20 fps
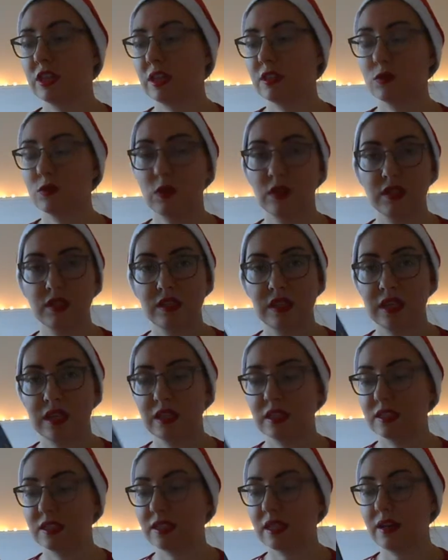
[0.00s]
That's why it's still in
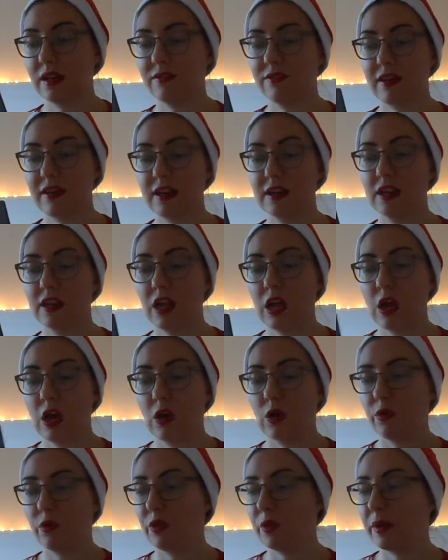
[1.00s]
the cellophane,
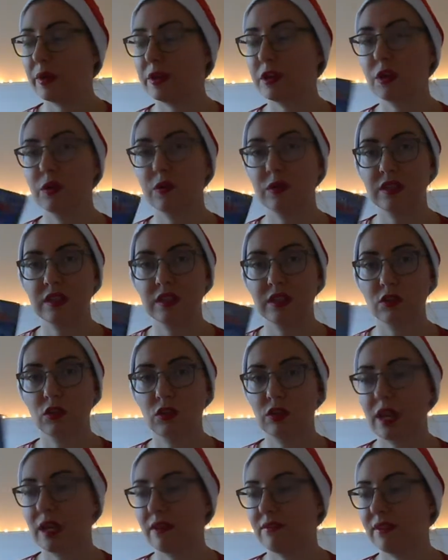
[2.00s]
although I know this is
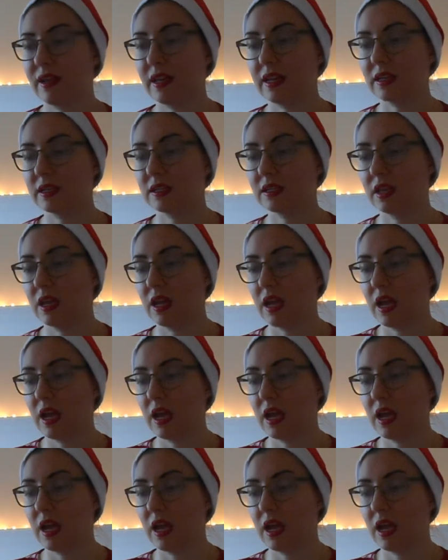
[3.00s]
on Netflix,